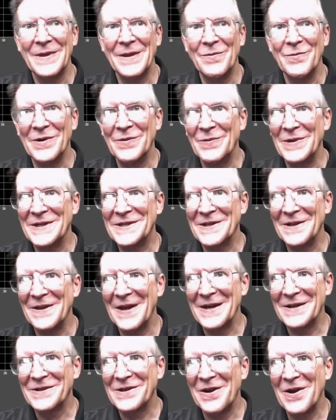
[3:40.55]
When we
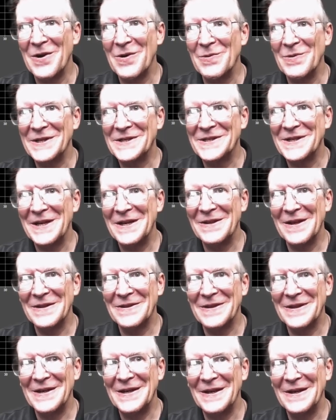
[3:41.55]
select Go, we see
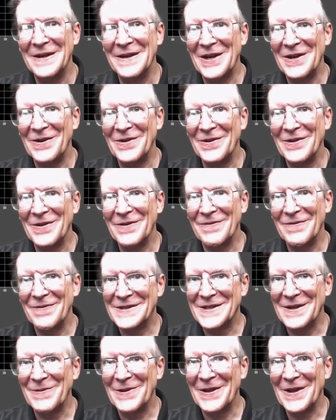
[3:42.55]
that the channel
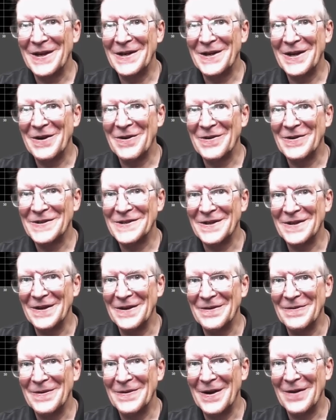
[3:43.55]
simulated here is
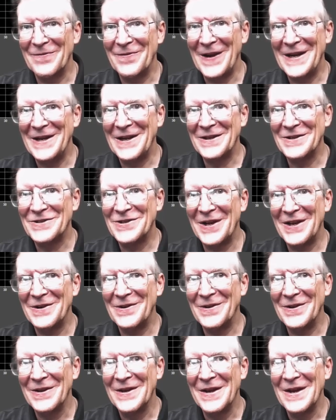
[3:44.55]
a fading
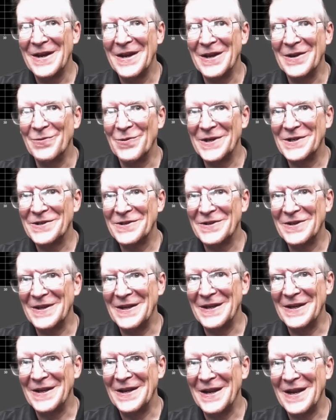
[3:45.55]
channel in which
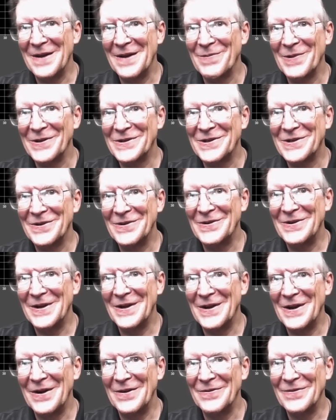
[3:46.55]
the
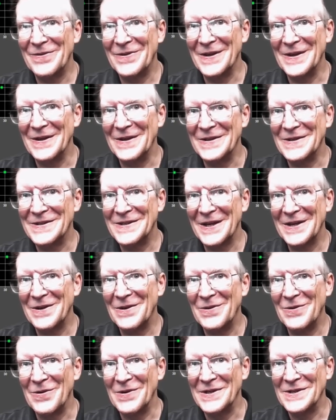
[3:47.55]
amplitude of the
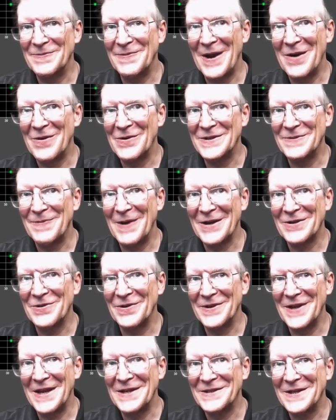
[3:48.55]
signal, or its power
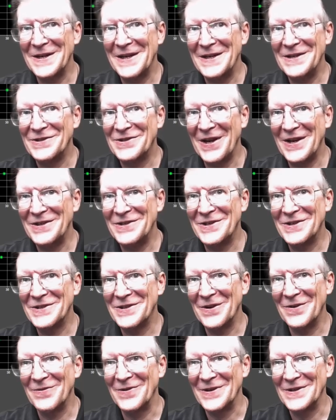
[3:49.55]
spectral density, changes
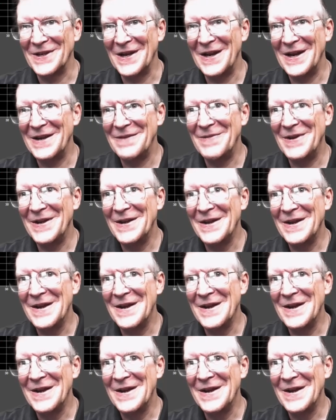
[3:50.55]
over time.